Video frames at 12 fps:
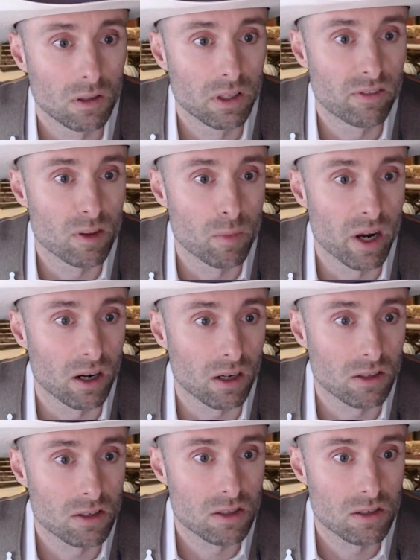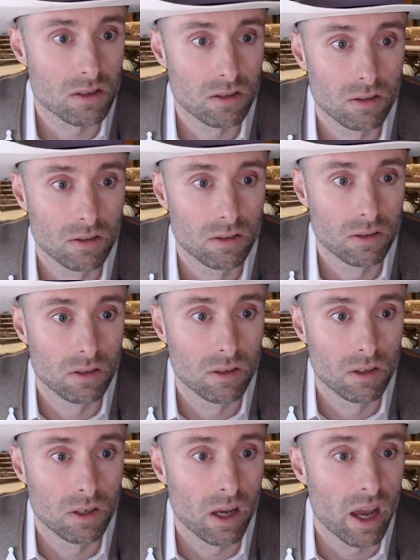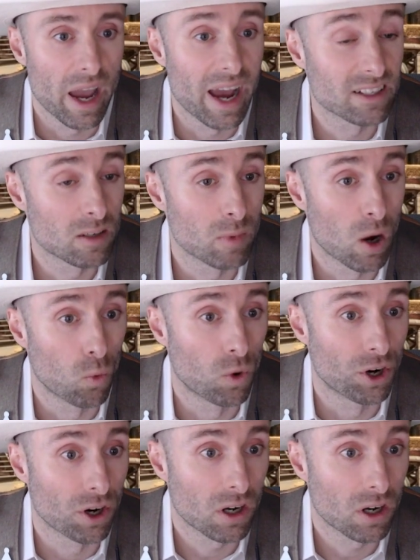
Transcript: the barracks, ask about work,